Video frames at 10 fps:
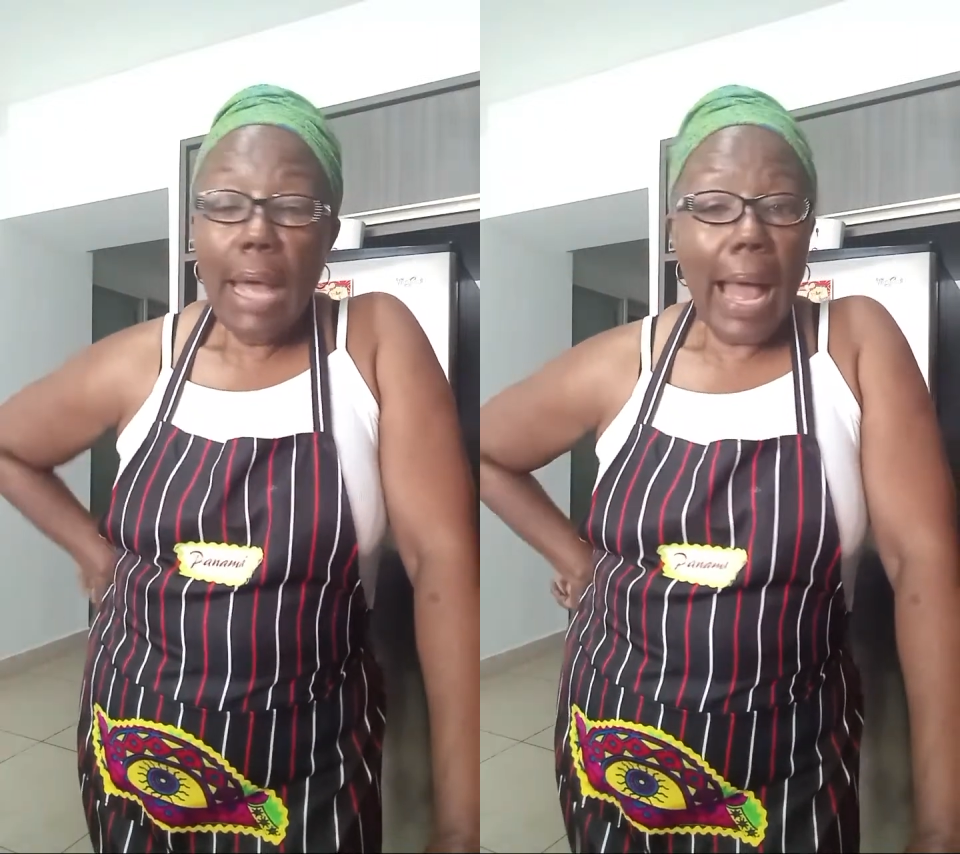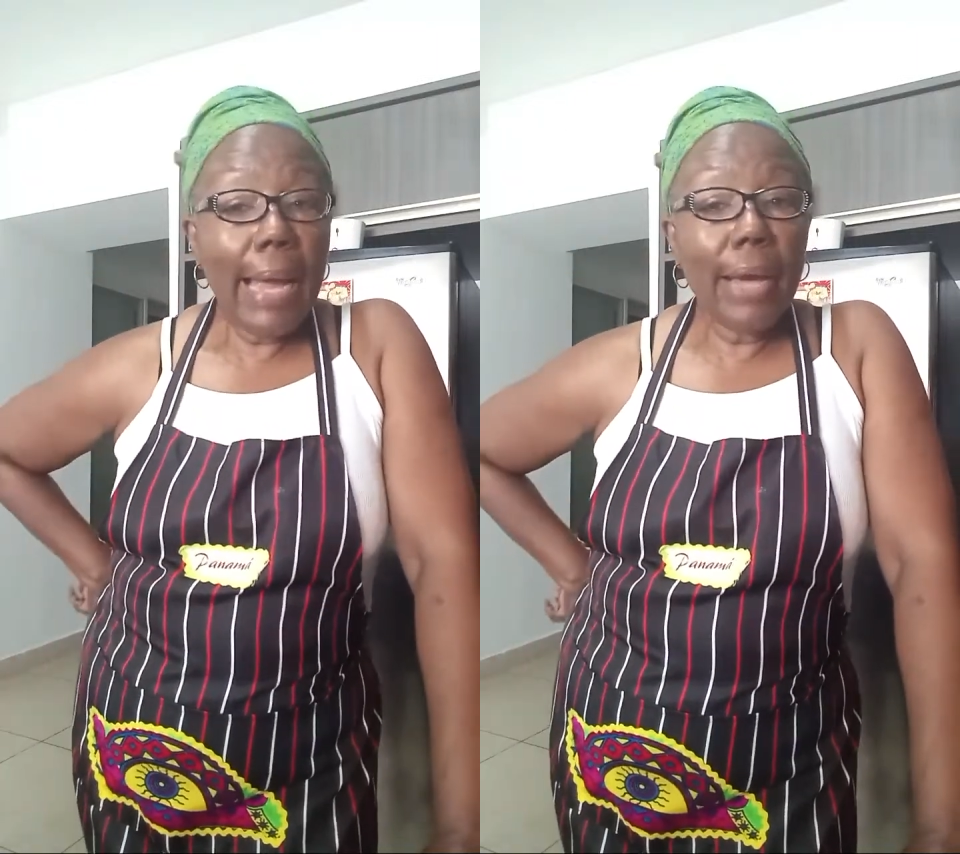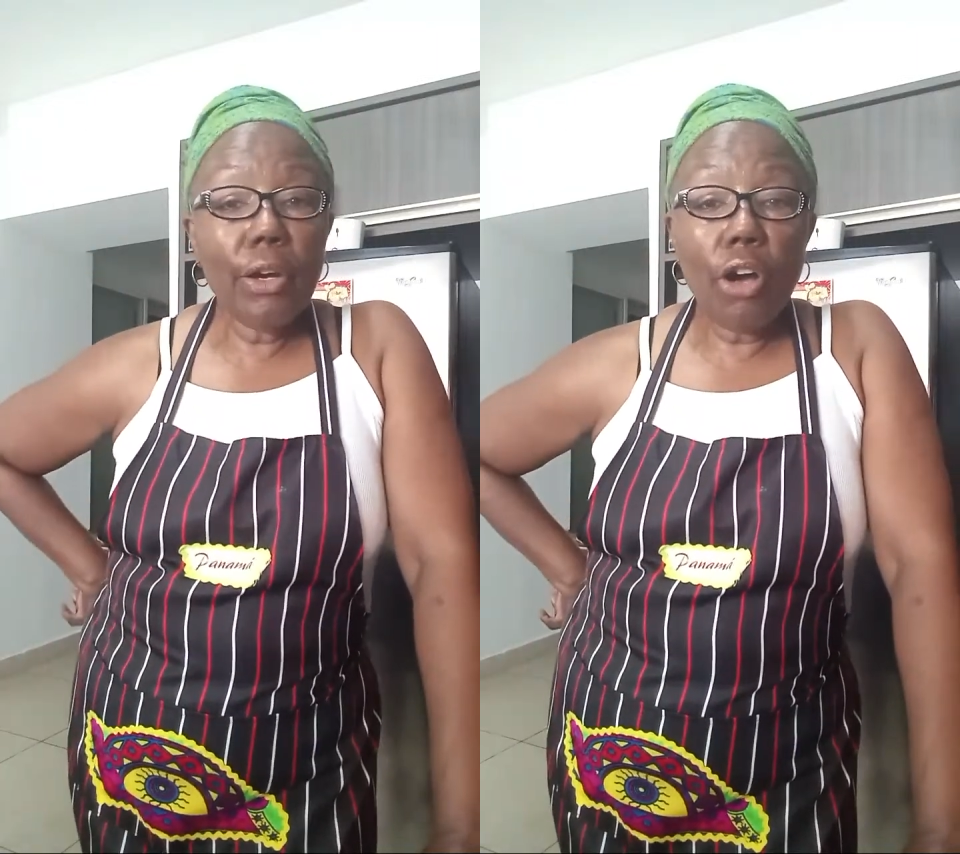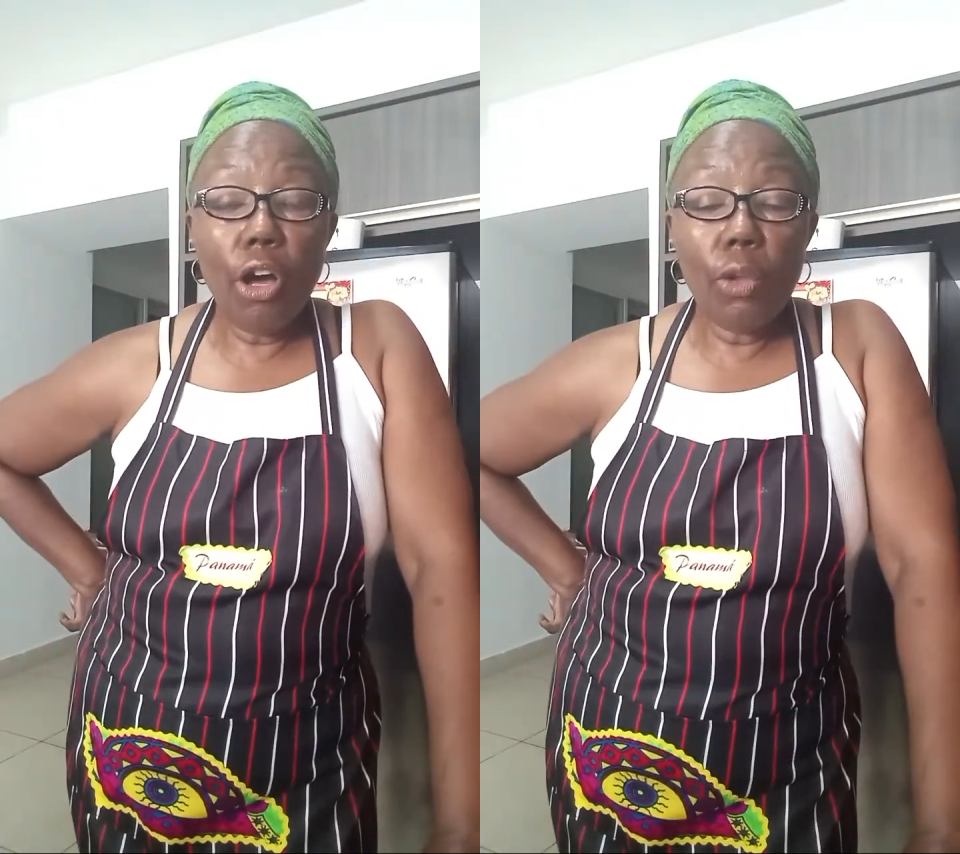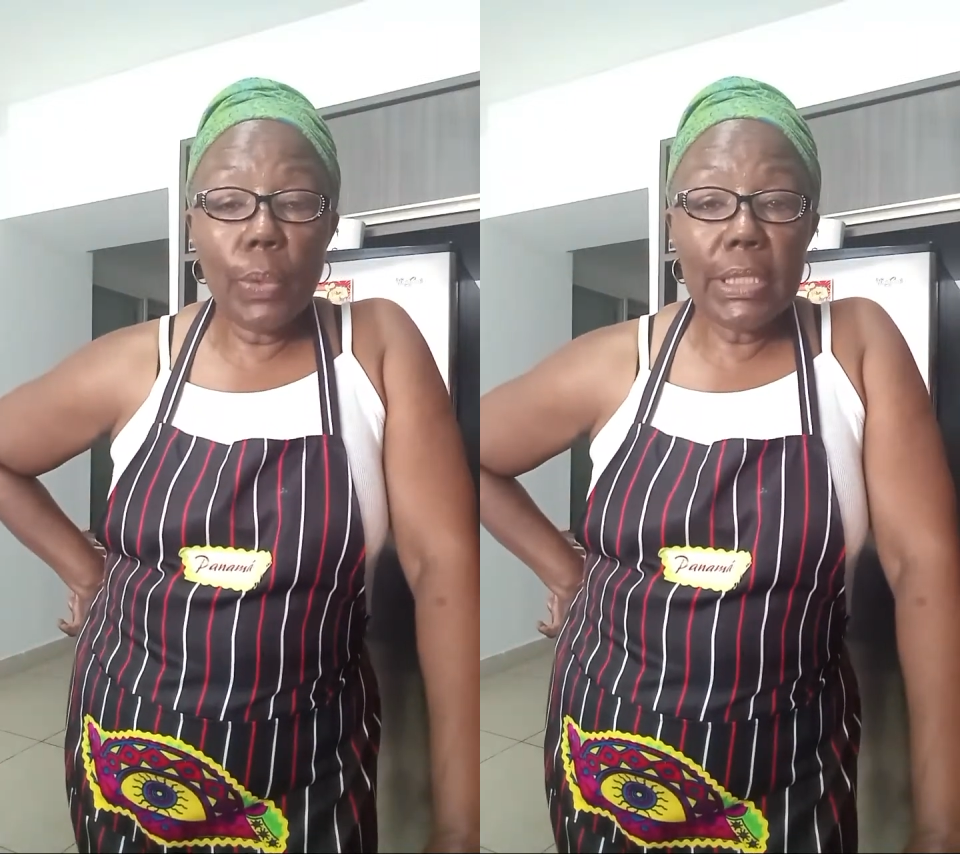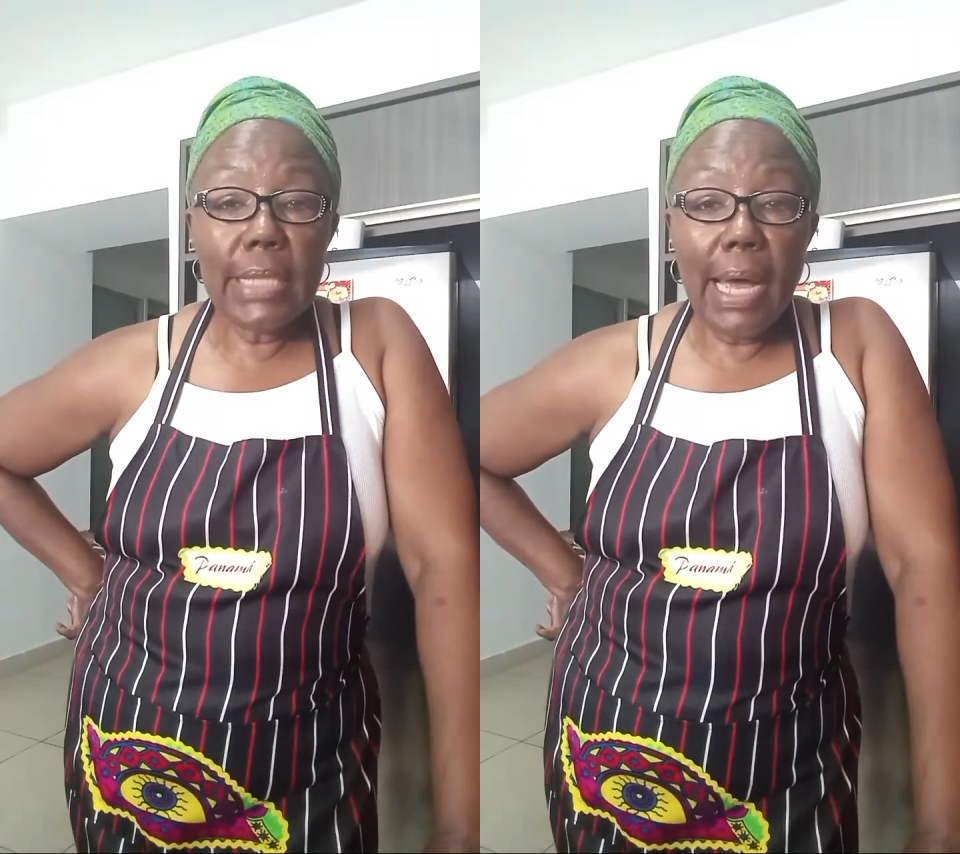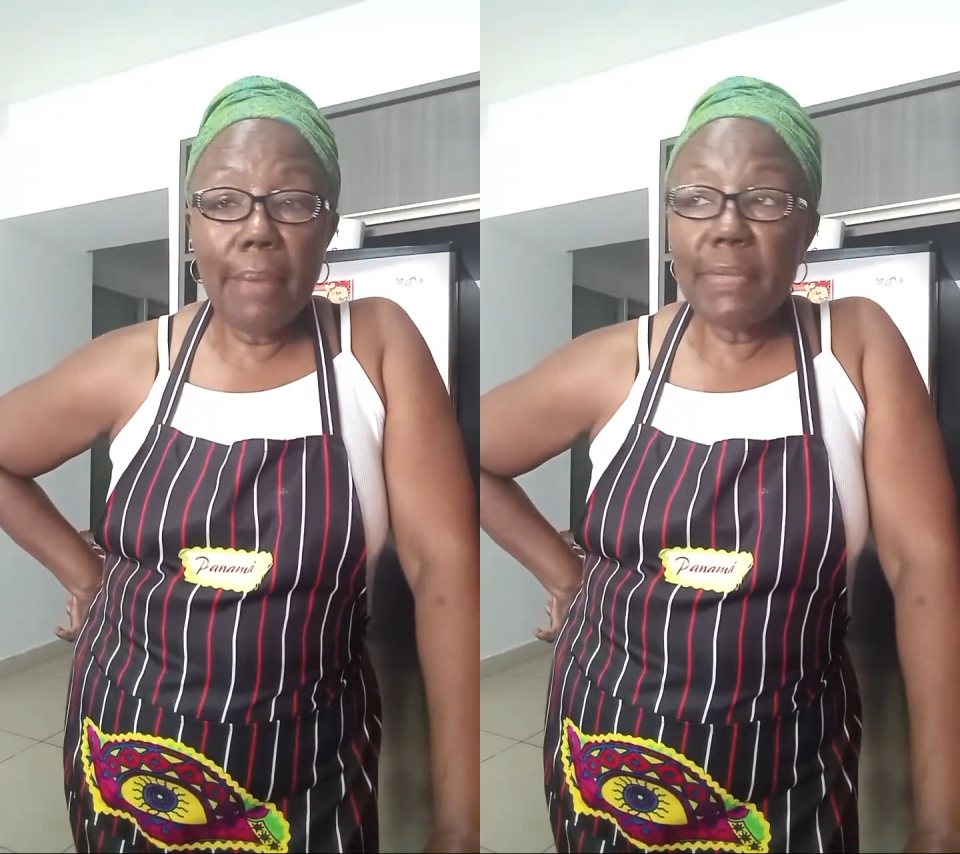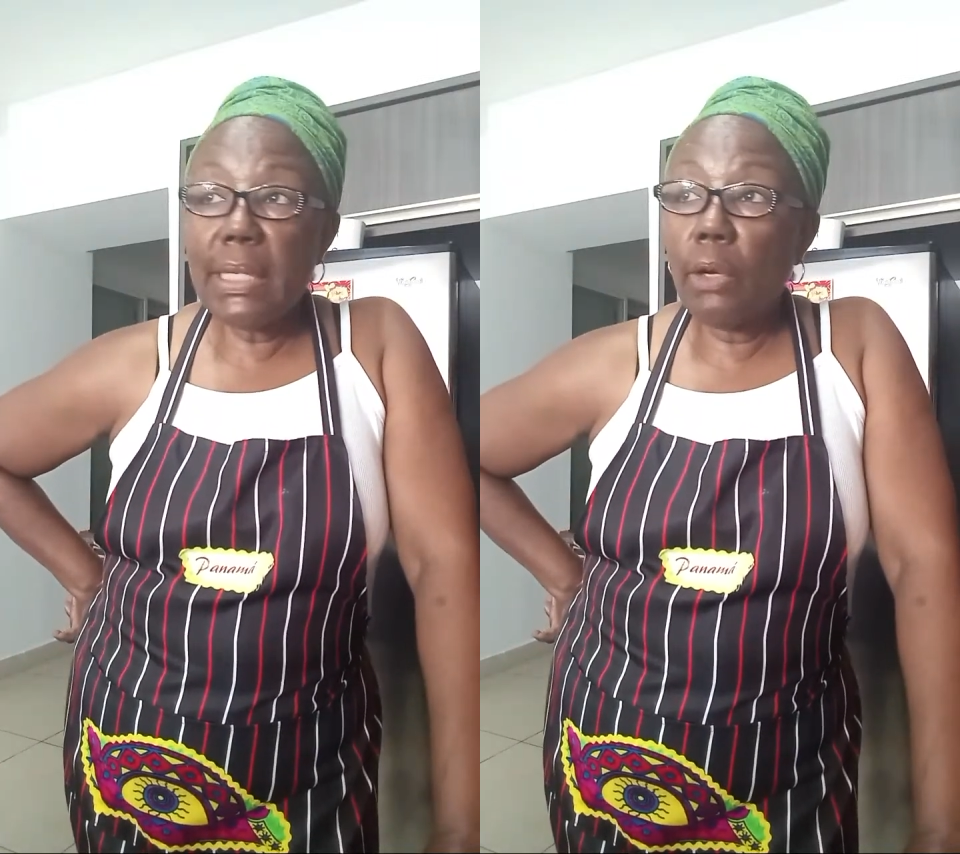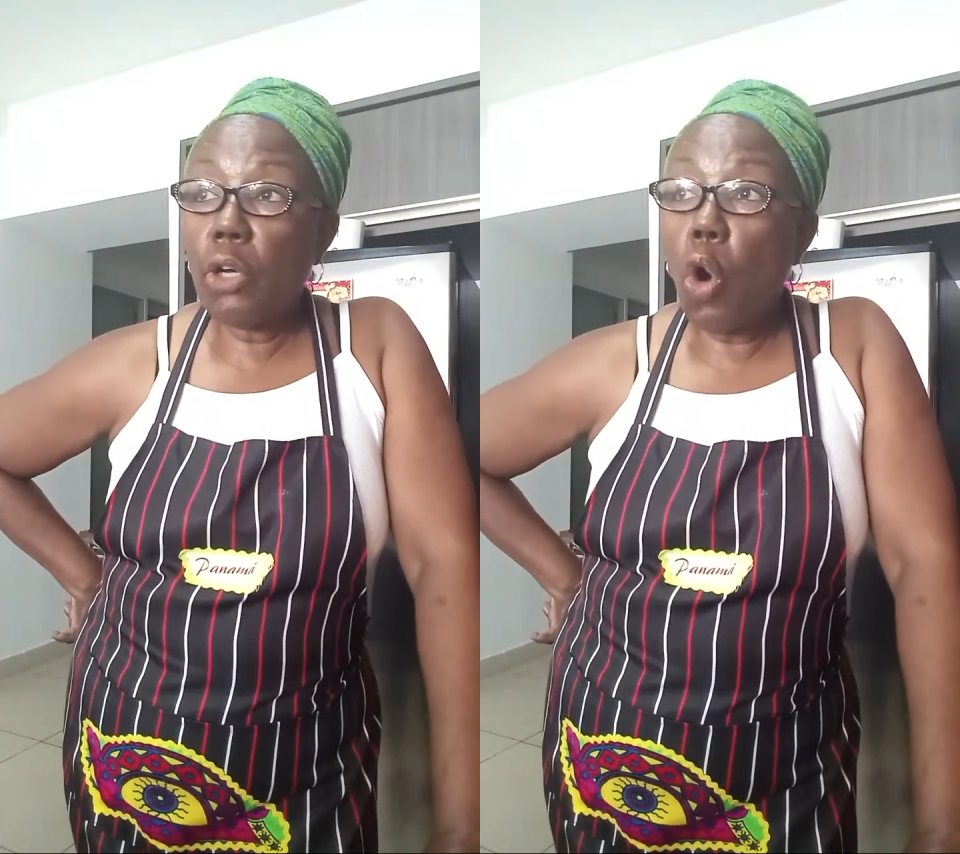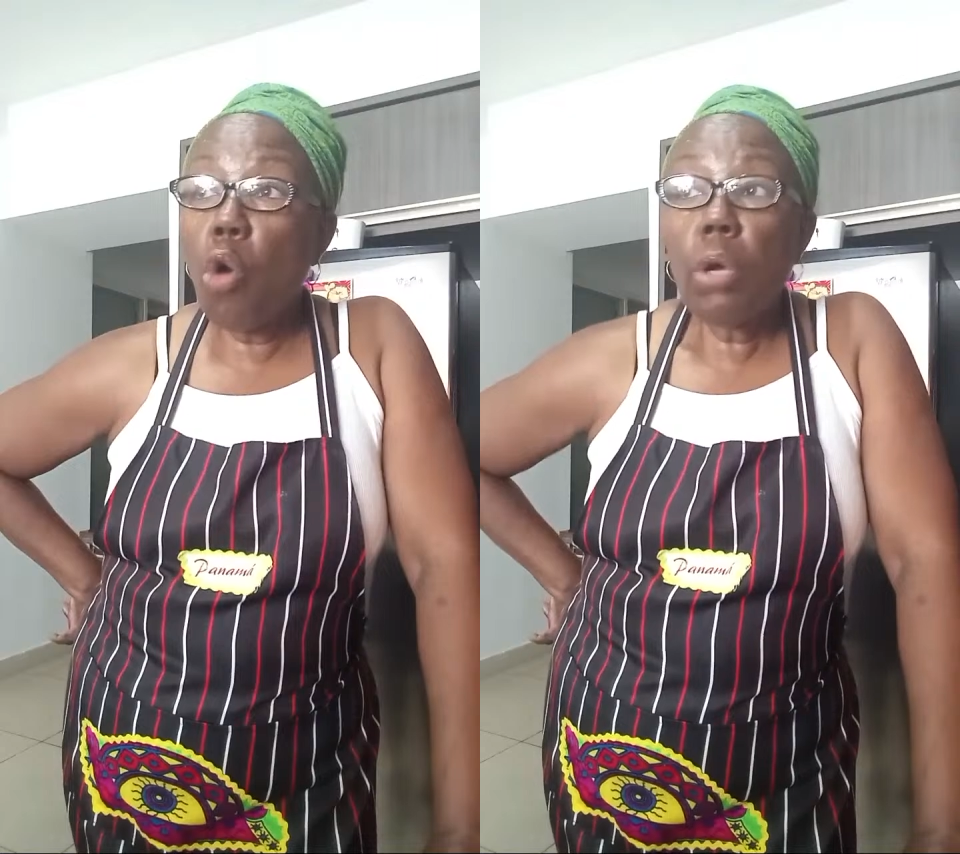I got a call one time, said, well,
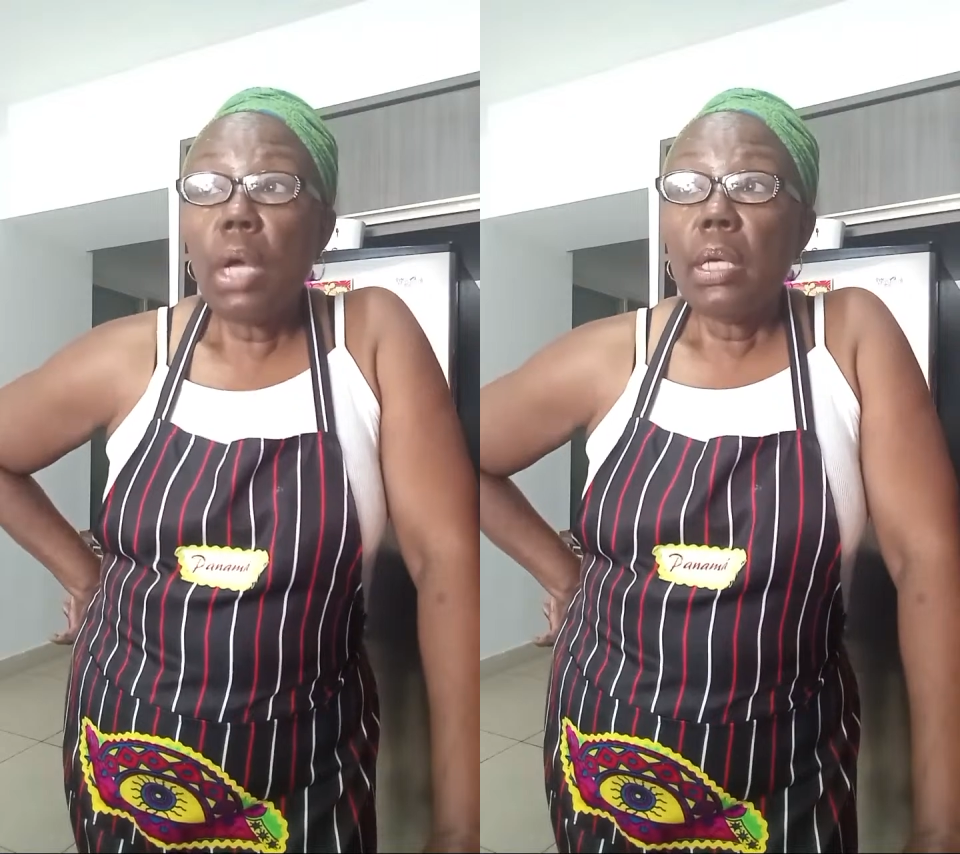oh,